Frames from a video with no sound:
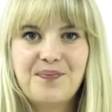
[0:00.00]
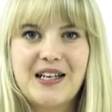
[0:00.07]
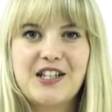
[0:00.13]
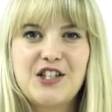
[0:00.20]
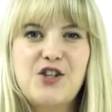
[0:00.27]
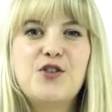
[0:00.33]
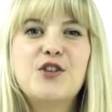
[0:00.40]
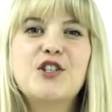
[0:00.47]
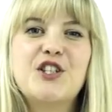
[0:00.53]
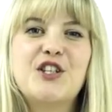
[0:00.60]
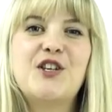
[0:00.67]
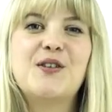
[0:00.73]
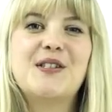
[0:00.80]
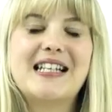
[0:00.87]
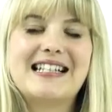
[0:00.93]
because you can
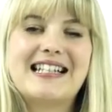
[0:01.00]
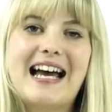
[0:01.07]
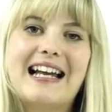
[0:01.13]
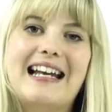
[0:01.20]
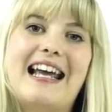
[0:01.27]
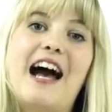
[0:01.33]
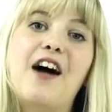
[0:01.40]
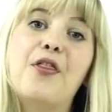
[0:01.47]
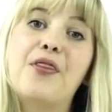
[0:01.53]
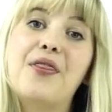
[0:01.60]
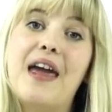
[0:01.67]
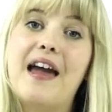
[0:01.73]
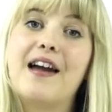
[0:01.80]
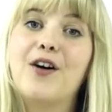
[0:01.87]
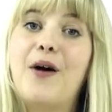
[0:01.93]
choose exactly how thick